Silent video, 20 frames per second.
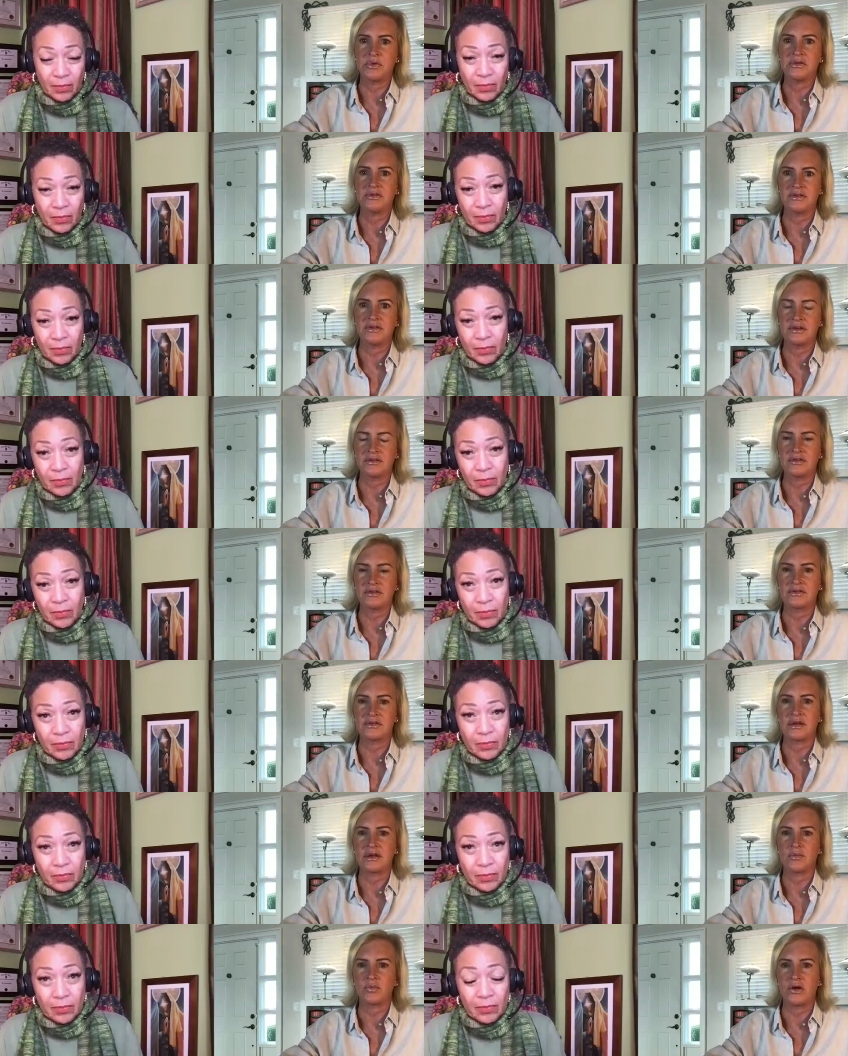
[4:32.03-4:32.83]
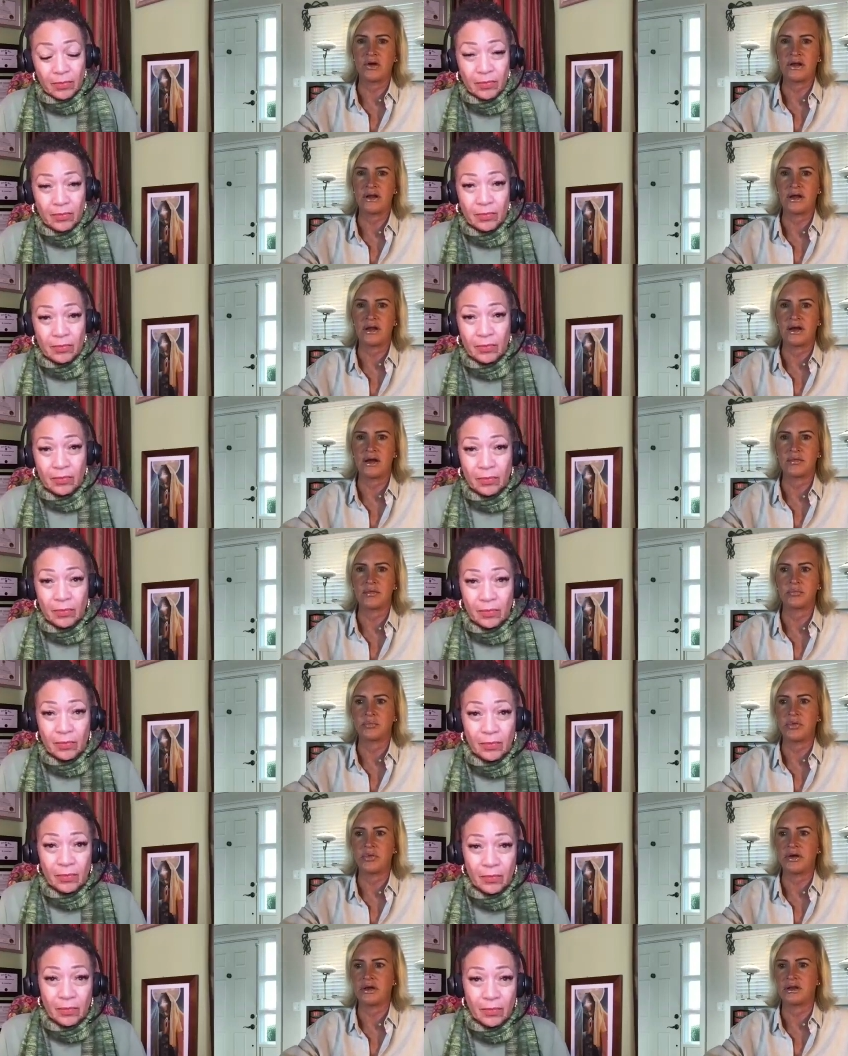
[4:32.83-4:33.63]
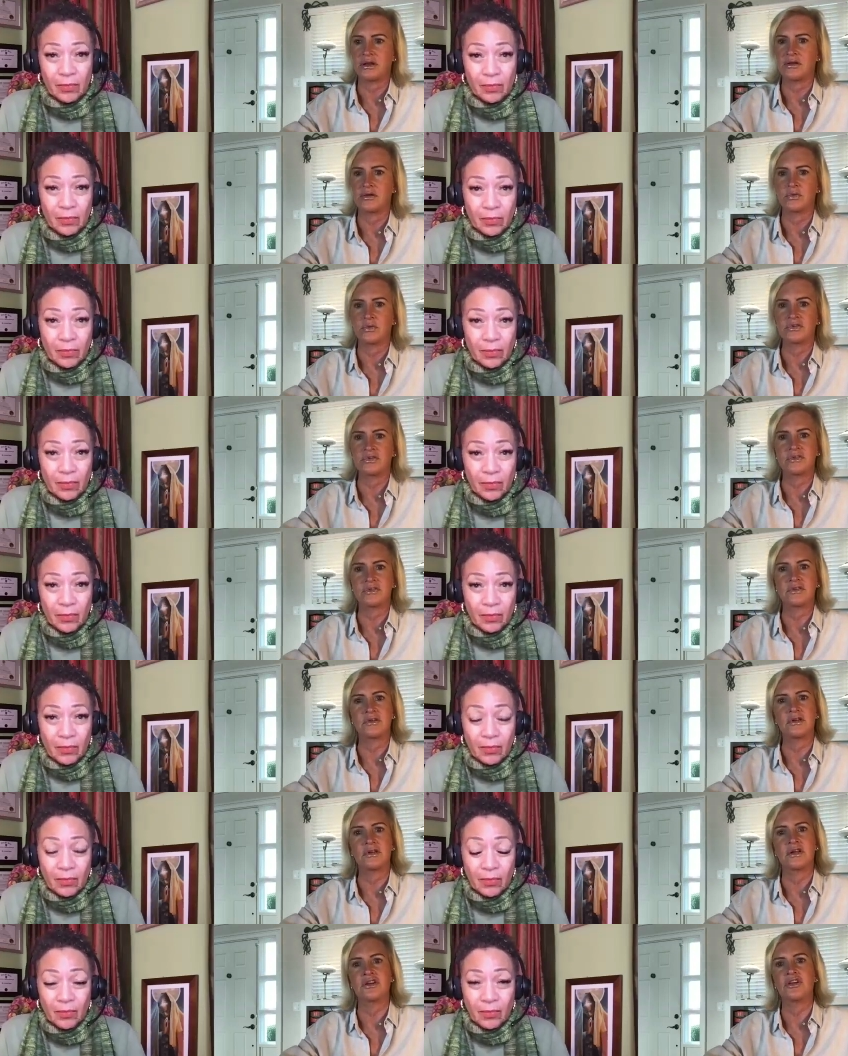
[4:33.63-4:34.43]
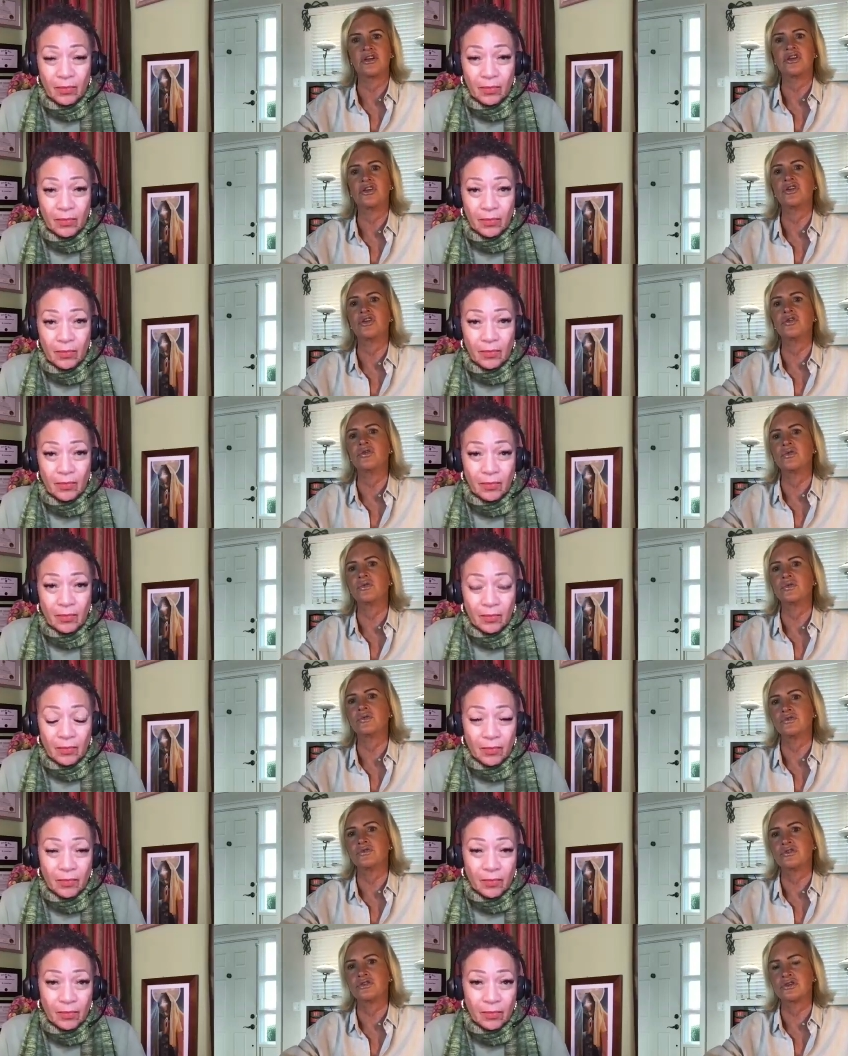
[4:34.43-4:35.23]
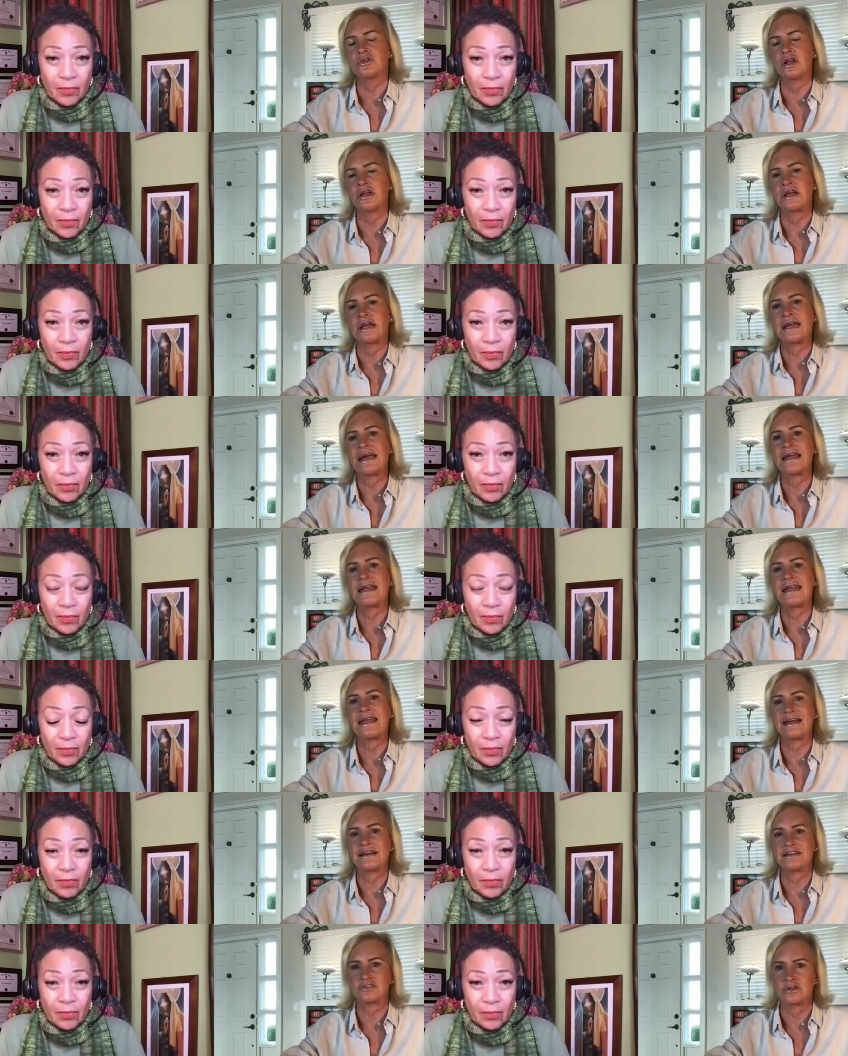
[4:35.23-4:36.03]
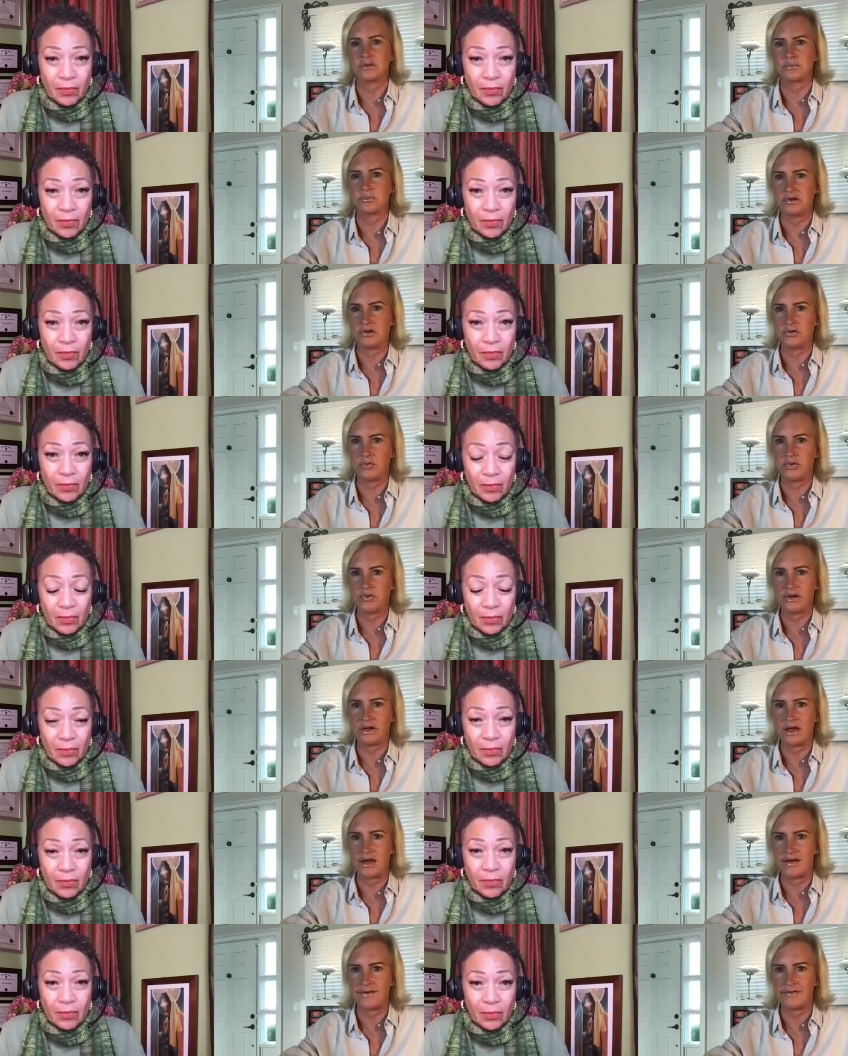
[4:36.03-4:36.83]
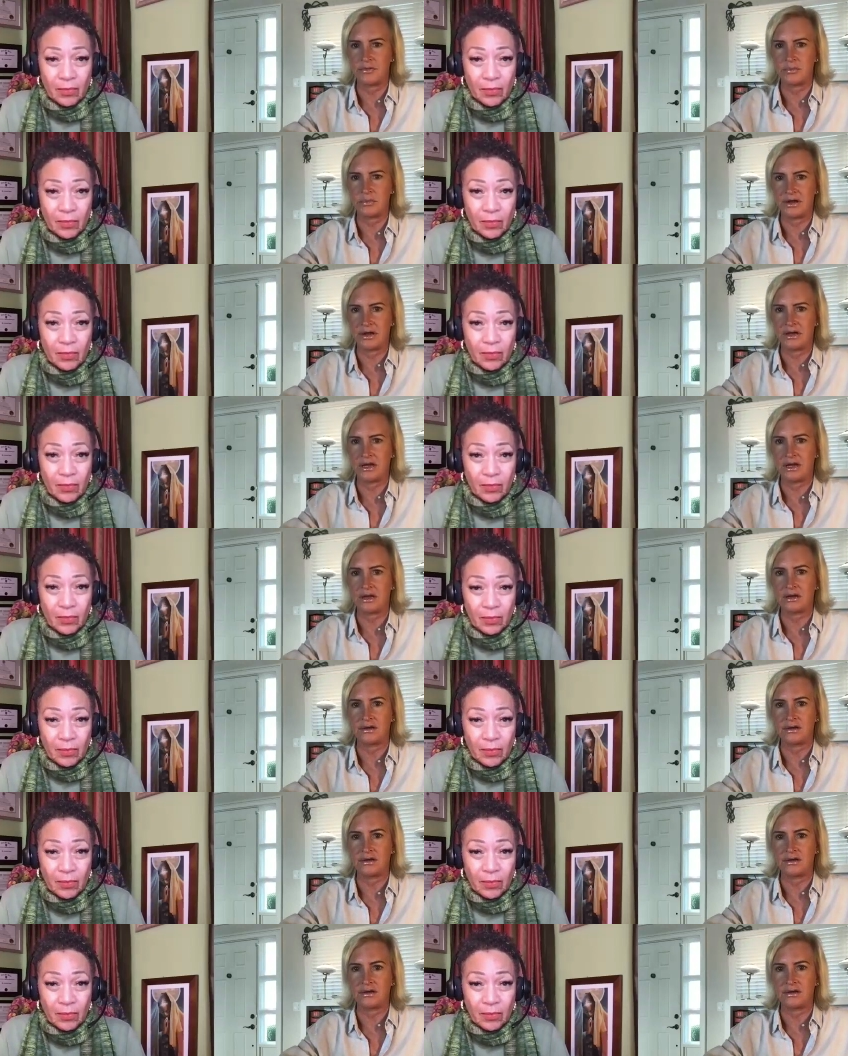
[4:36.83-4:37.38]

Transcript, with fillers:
Speaker 1: business and whatnot, but there was still a huge like connection between love and money.